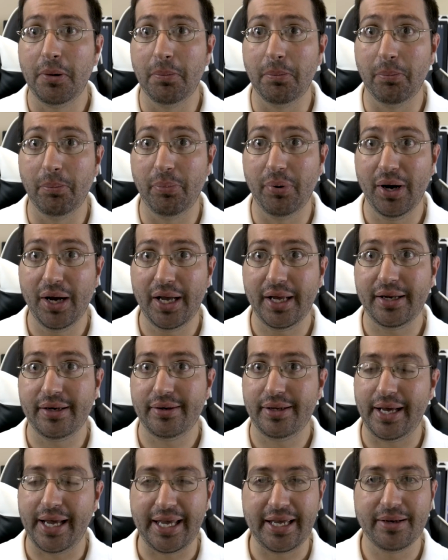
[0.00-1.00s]

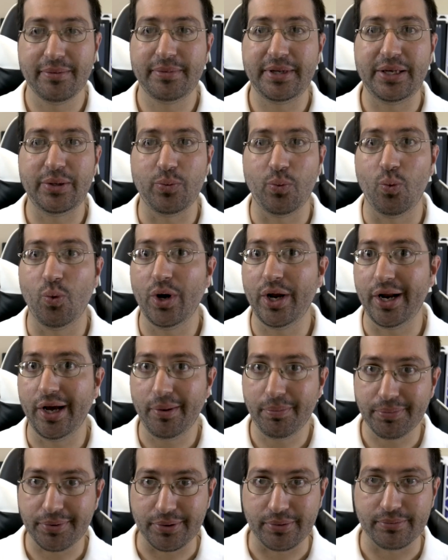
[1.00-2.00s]
but AMD one
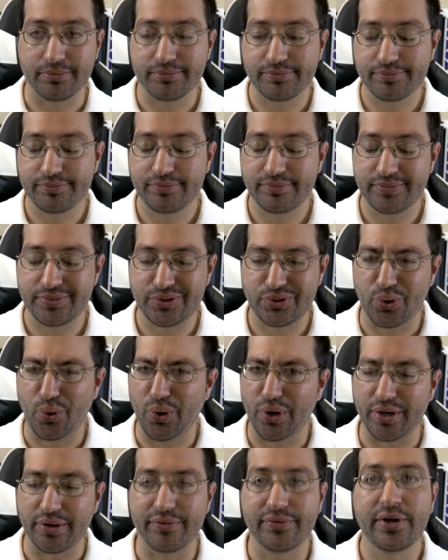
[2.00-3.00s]
upped them
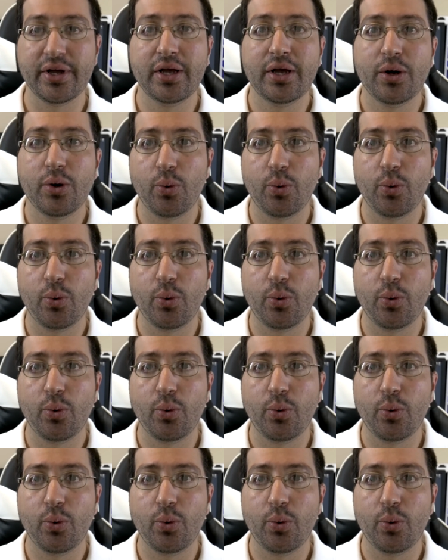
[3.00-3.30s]
sort of